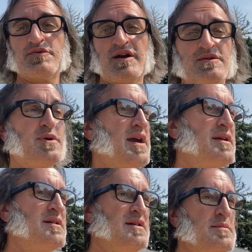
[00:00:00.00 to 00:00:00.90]
right
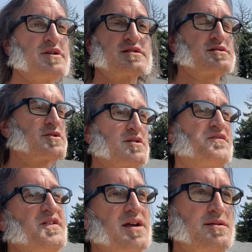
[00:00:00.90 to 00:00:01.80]
away because you're going to
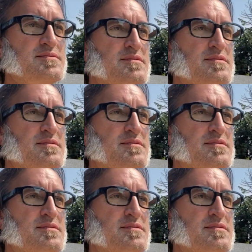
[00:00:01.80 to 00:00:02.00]
fail.